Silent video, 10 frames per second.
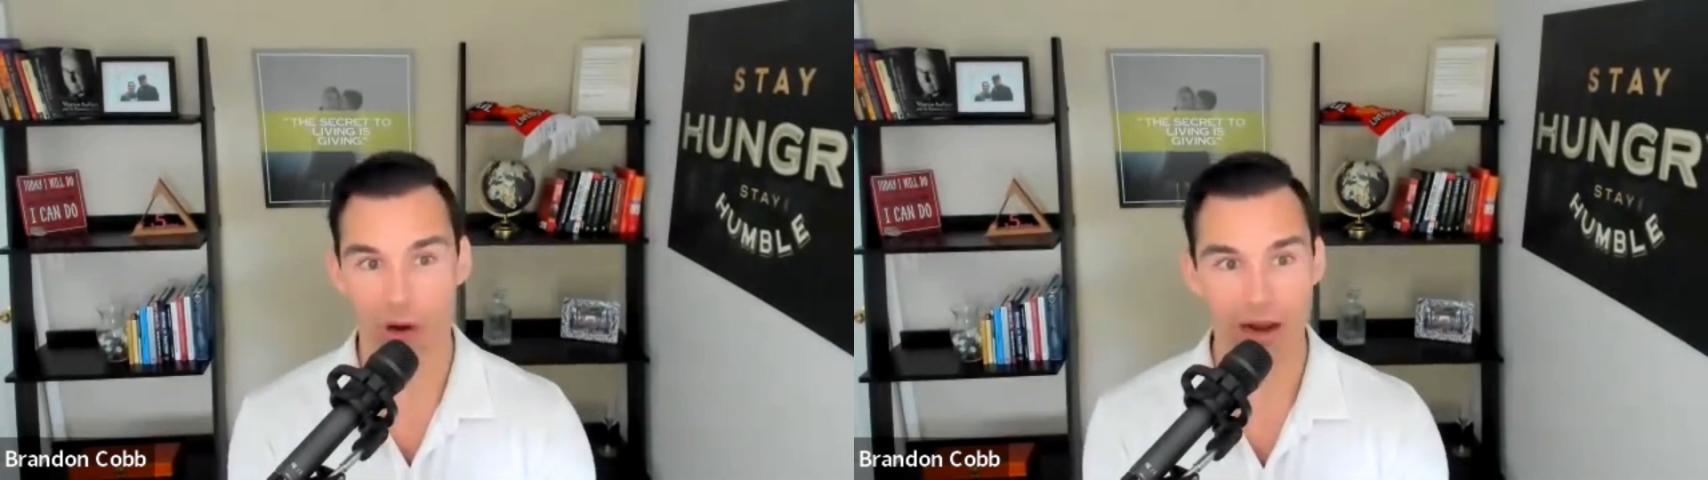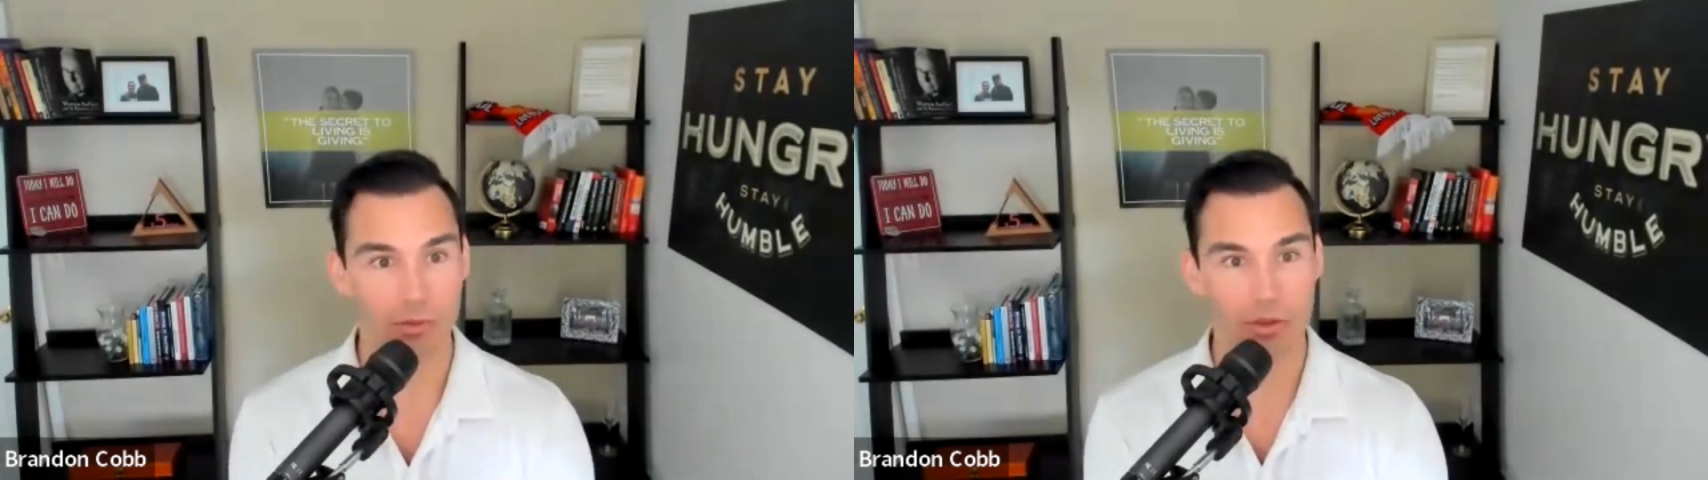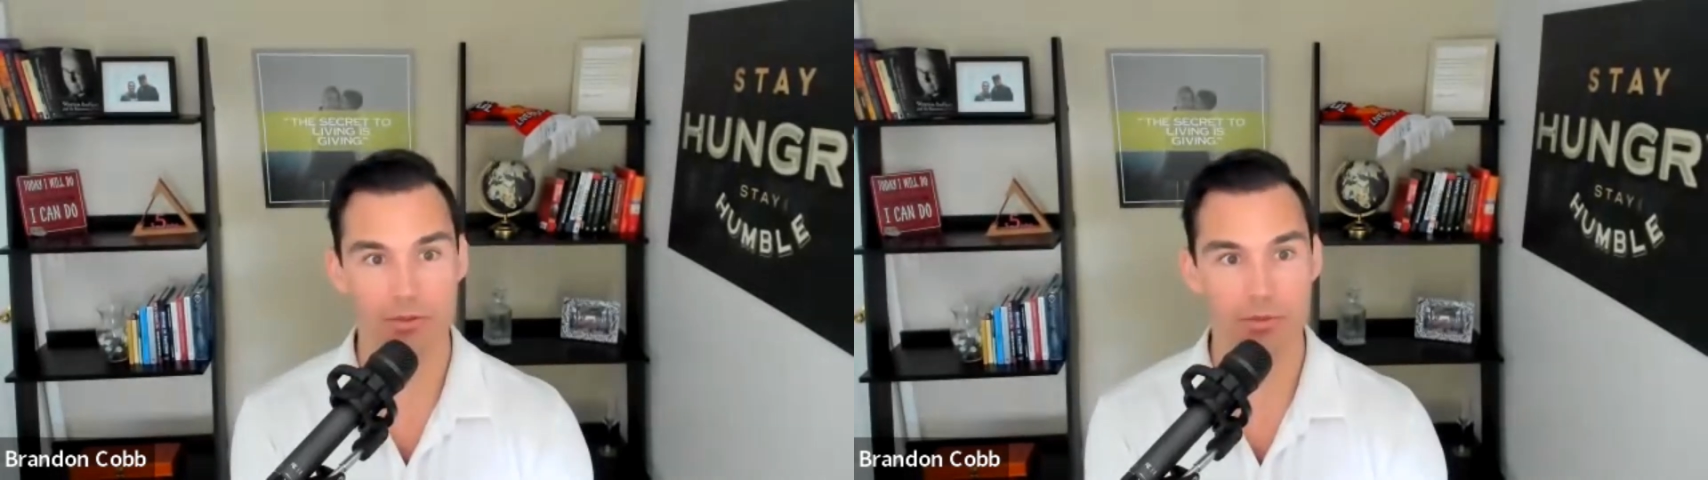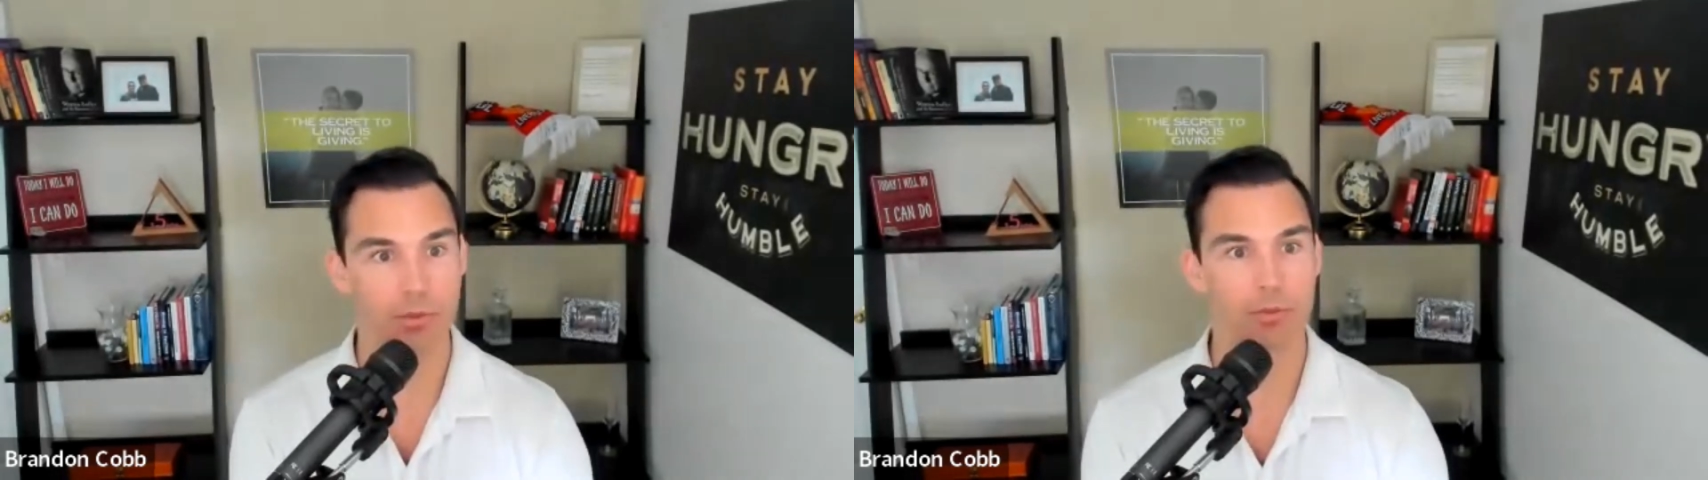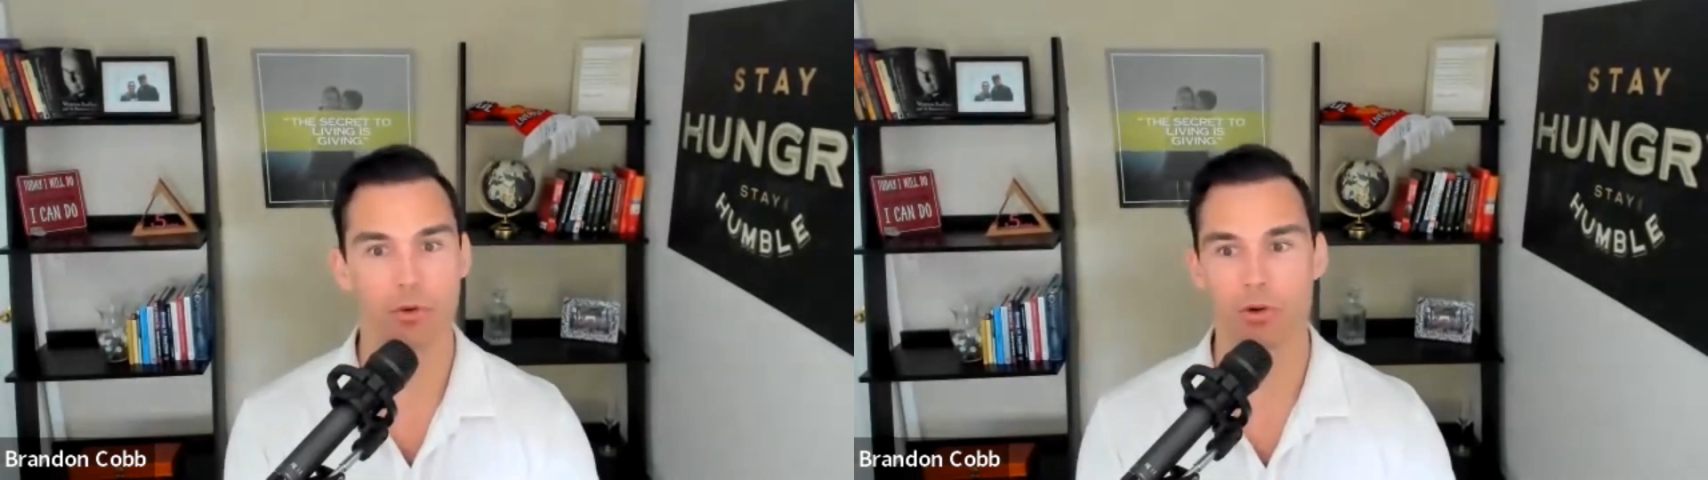private
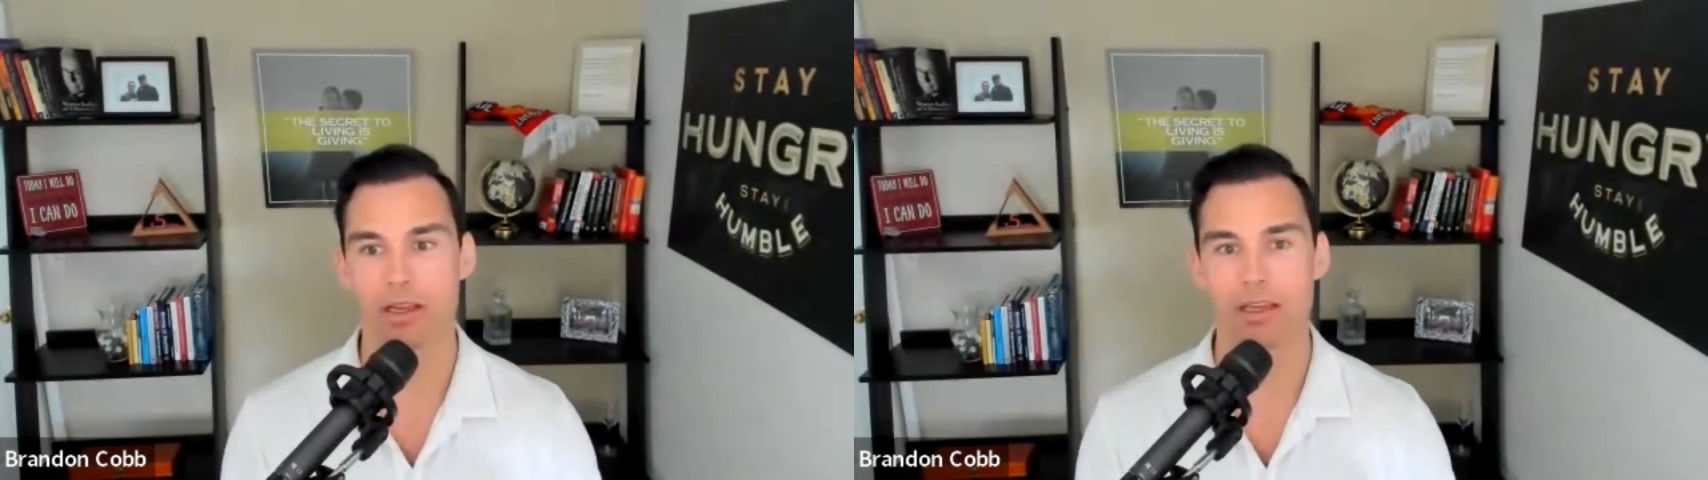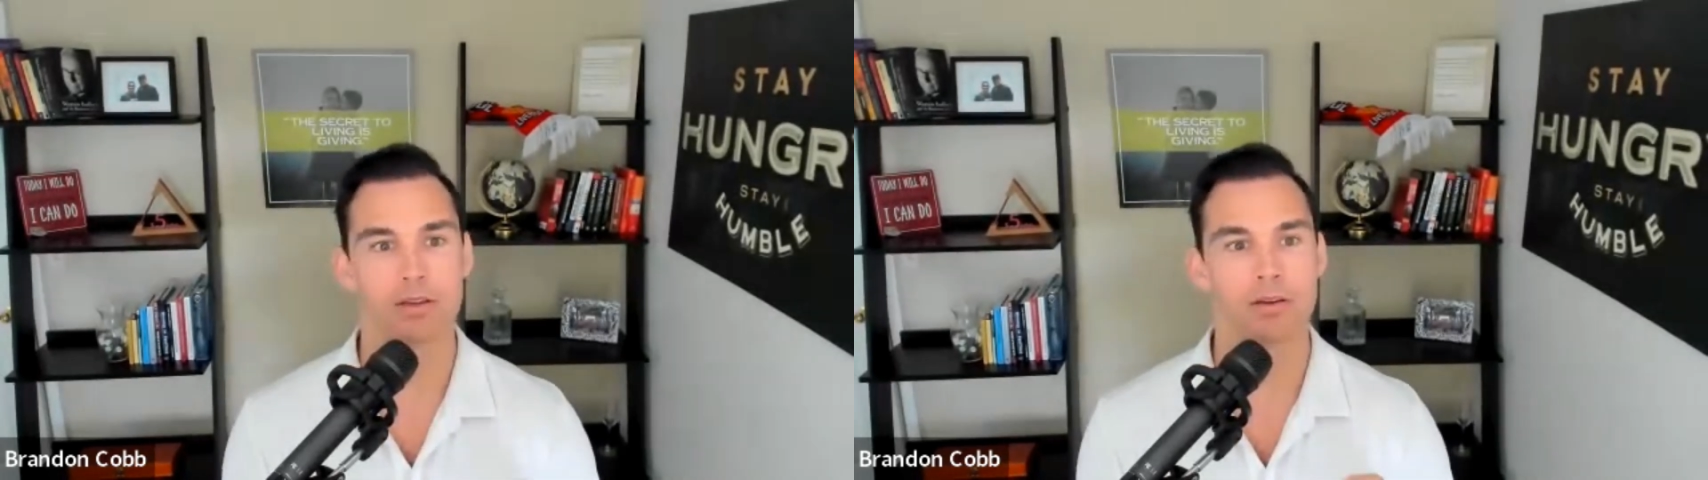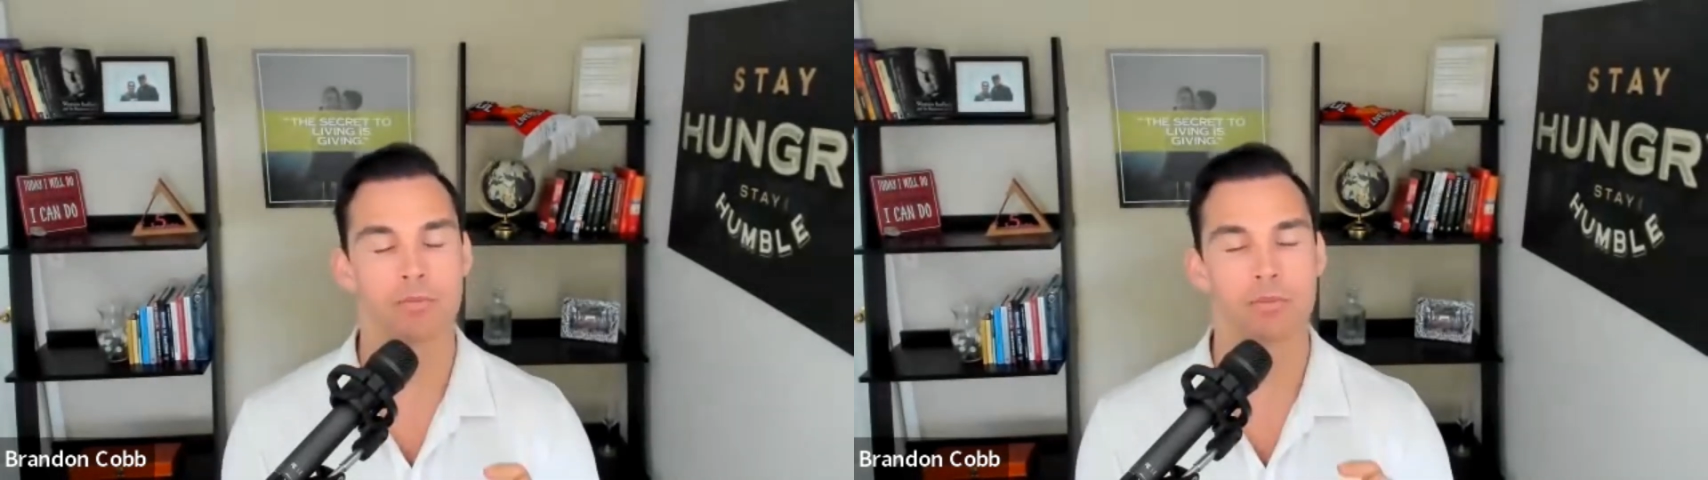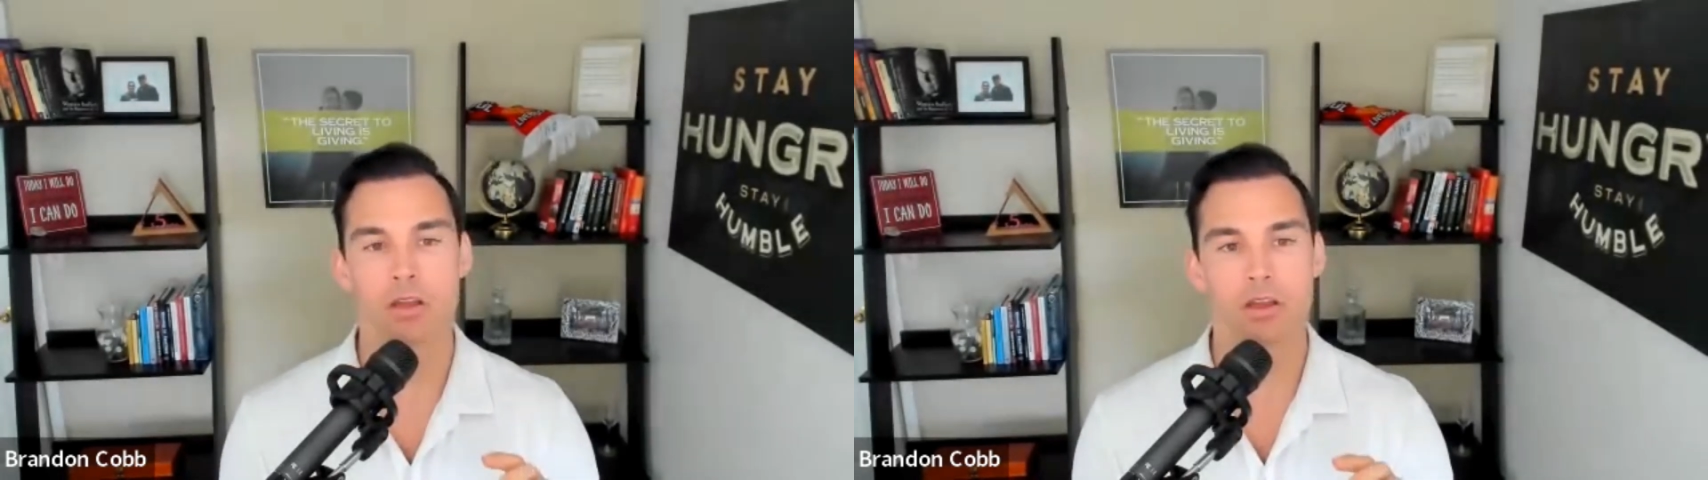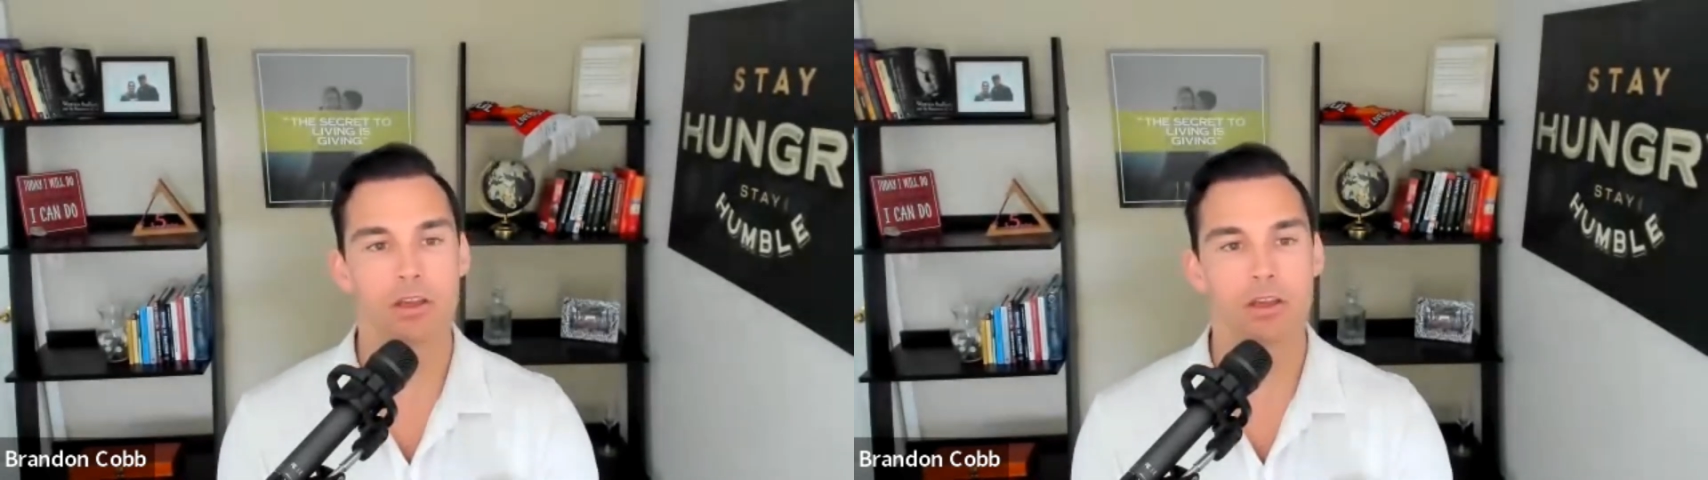placement memorandum,